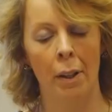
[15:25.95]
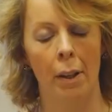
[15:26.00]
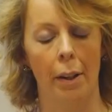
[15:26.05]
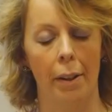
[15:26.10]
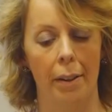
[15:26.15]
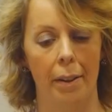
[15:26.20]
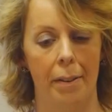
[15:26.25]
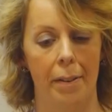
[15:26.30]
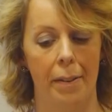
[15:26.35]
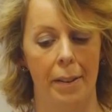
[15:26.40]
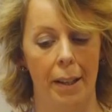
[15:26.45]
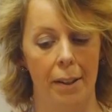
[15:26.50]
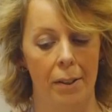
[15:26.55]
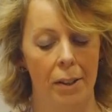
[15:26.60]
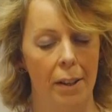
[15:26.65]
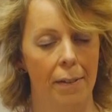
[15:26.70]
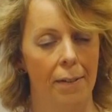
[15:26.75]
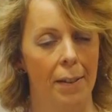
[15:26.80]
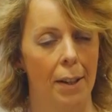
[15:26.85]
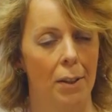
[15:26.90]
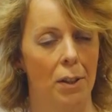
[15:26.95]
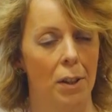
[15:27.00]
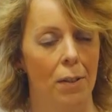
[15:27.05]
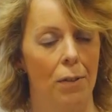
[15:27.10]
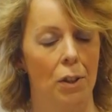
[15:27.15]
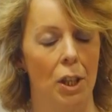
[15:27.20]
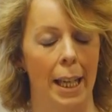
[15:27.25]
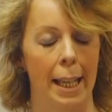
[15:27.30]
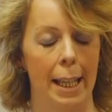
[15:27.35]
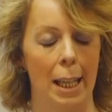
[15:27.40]
on the 31st
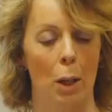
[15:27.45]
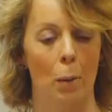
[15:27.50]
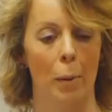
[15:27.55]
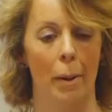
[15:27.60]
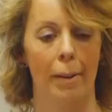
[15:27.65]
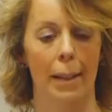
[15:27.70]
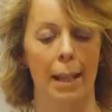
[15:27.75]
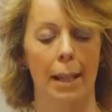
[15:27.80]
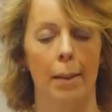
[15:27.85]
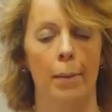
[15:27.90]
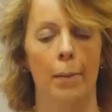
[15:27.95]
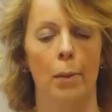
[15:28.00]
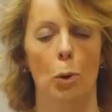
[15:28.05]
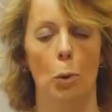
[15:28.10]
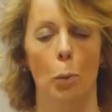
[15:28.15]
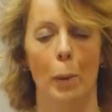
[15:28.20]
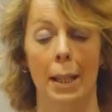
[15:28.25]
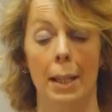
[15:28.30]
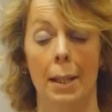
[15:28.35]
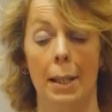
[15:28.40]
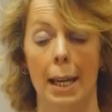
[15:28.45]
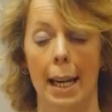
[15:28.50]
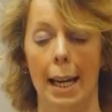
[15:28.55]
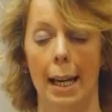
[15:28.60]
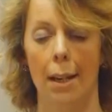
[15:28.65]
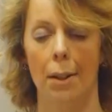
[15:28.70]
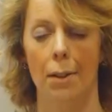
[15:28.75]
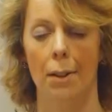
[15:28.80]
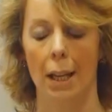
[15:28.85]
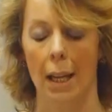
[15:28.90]
of January
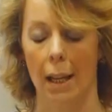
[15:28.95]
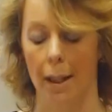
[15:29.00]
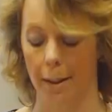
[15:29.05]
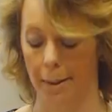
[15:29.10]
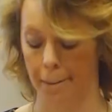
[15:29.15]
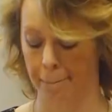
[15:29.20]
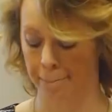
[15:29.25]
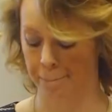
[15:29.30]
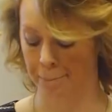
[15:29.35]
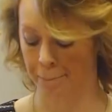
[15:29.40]
2018.